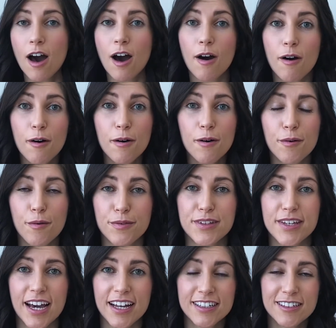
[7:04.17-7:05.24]
Oh,
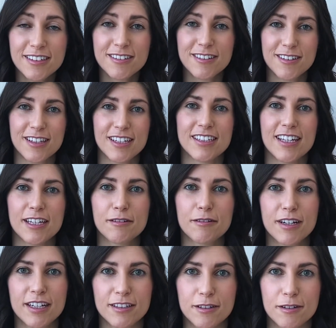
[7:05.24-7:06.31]
the other cool thing that you
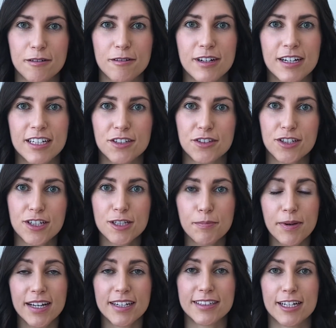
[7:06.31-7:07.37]
can do is just
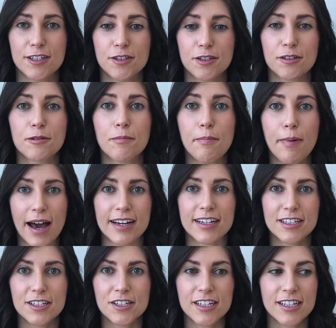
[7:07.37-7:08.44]
pay attention to
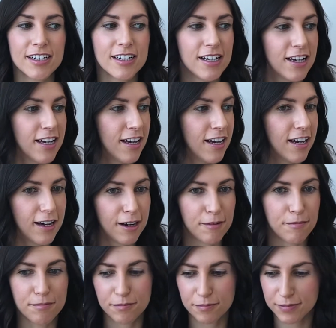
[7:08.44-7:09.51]
packaging.
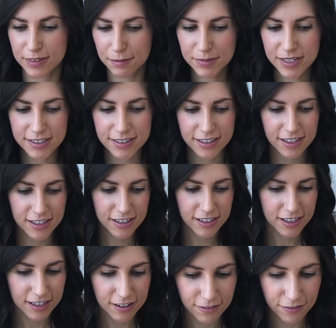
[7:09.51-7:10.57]
Let me see
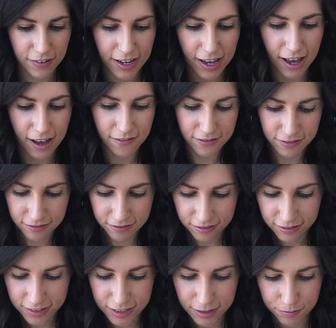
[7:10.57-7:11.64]
if I have
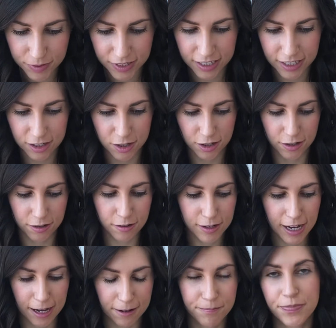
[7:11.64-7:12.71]
something I can show you.
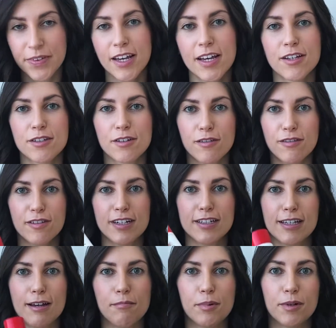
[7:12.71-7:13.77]
Okay, so for
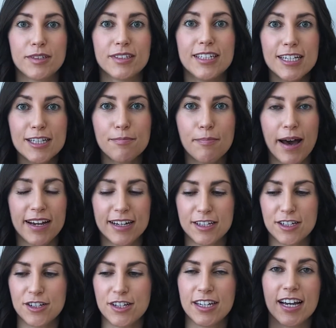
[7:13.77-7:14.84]
example, this
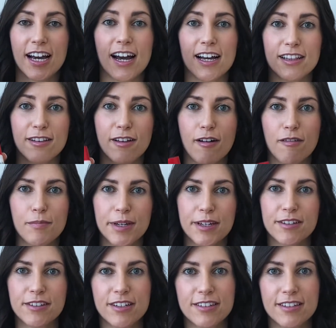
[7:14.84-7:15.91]
packaging I love
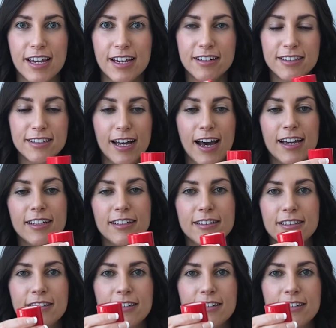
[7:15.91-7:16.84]
because it's airtight,